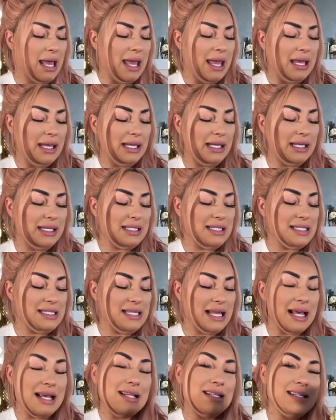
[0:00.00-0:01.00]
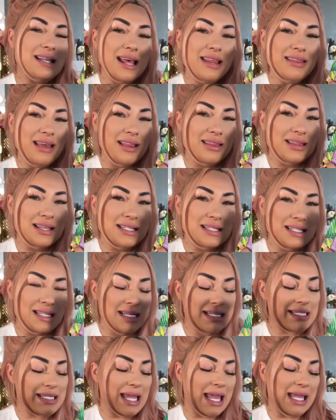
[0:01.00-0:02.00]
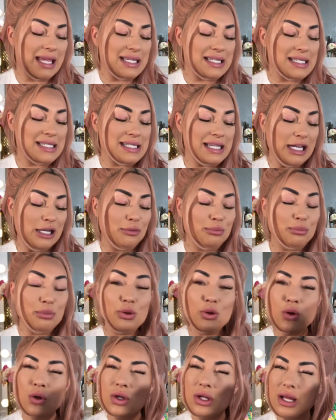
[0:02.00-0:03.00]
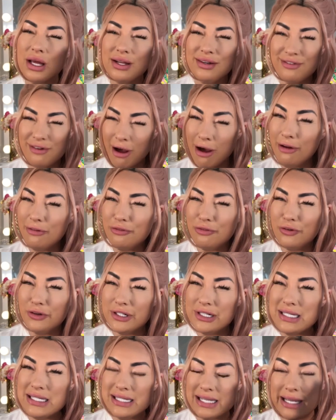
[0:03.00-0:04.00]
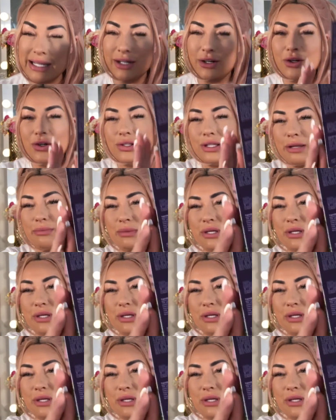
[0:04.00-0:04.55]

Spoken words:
it says that this is a sample, not for sale. Let me